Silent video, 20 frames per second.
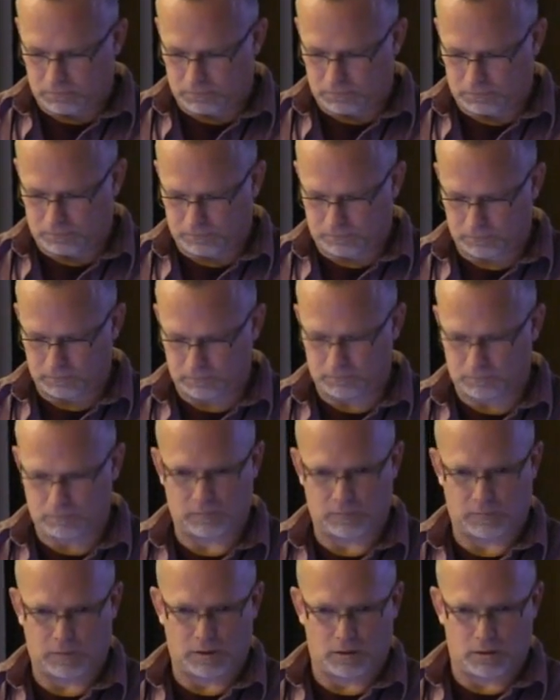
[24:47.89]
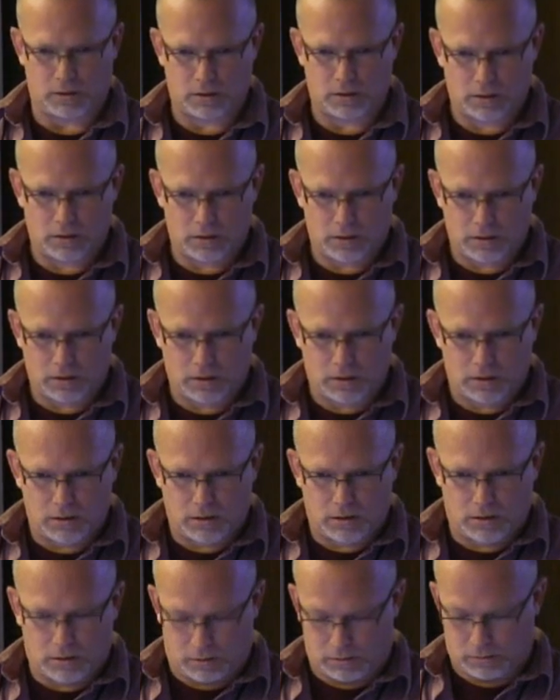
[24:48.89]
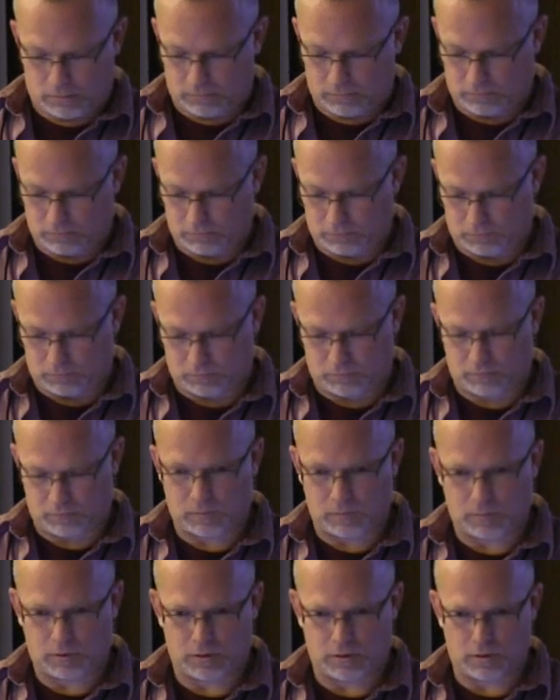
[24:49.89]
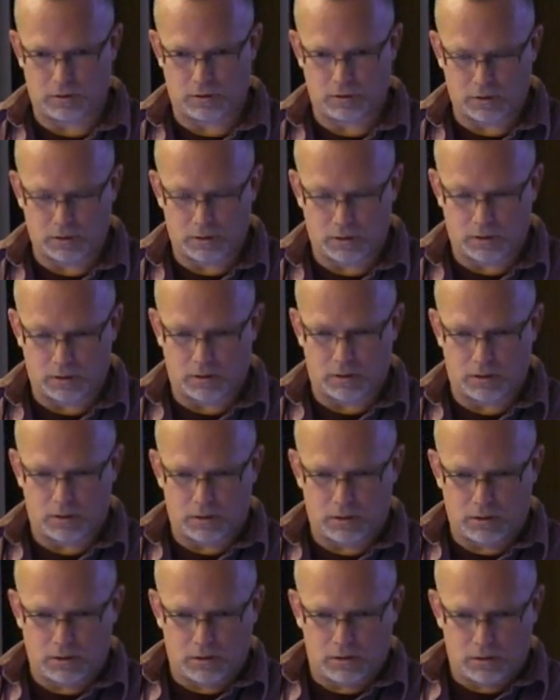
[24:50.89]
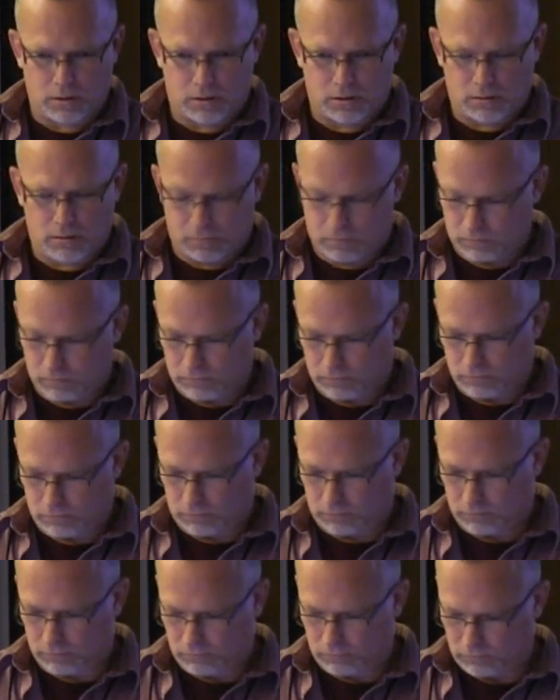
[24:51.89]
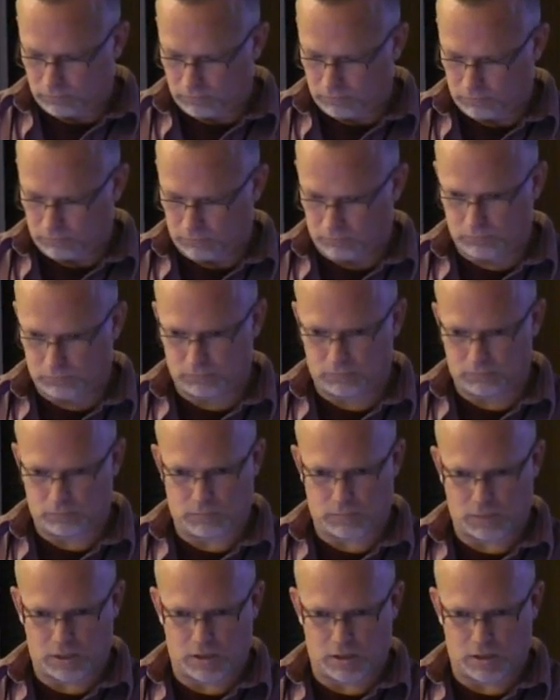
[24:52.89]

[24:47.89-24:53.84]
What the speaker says: Nothing is said.